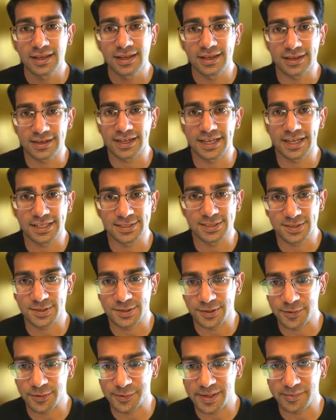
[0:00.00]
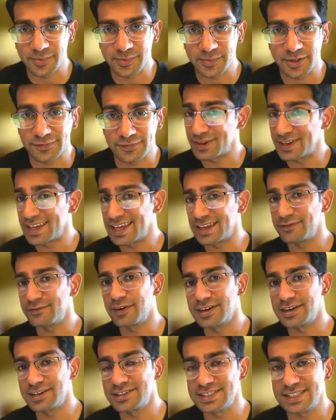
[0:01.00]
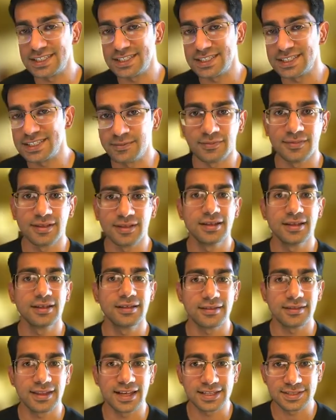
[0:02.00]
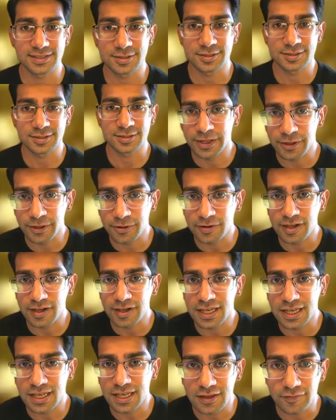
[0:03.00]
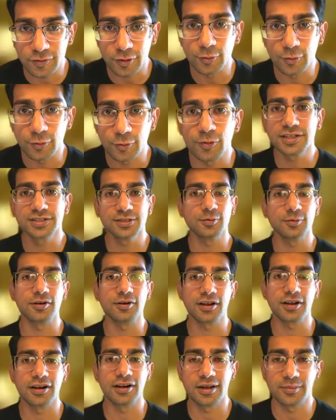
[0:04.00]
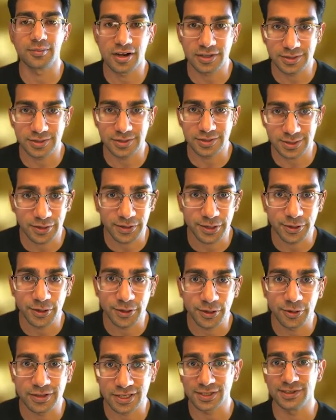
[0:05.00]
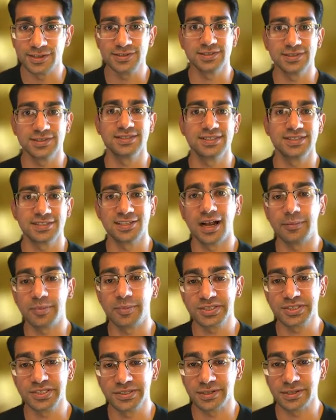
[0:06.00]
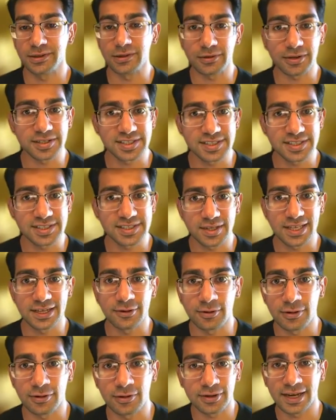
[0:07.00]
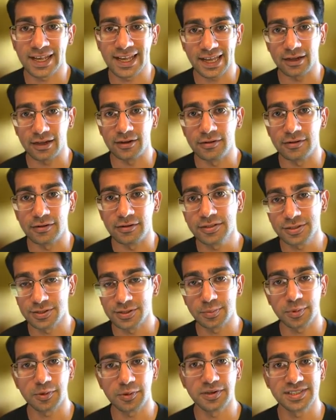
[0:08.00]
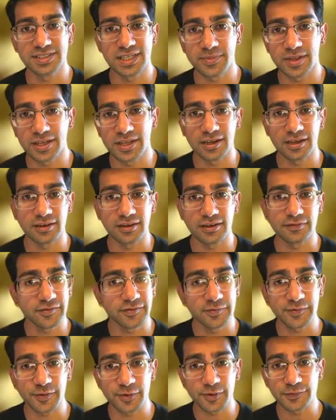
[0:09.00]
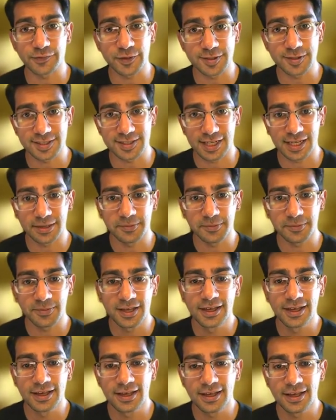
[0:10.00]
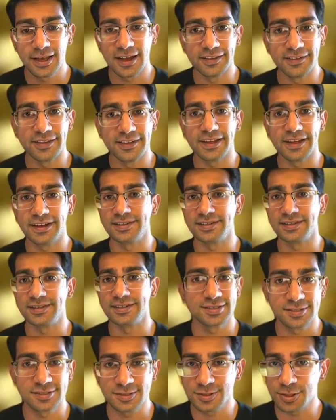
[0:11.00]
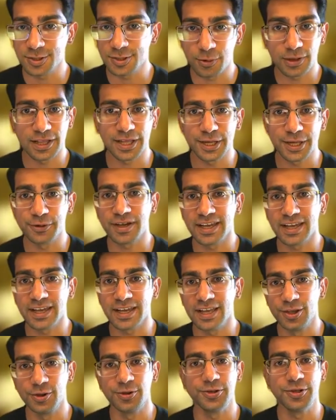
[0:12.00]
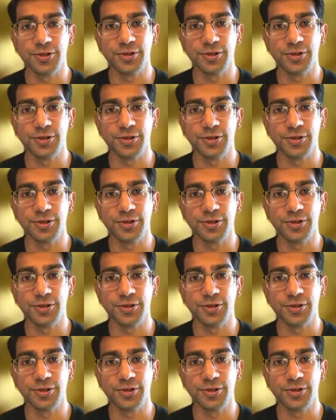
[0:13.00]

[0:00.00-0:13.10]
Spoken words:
And again, just to remember, if you can't find a team, that's totally okay. If you want to work on a project on your own and use this as an opportunity to learn something or learn how to deploy something on FEVM for the first time, that is totally okay. You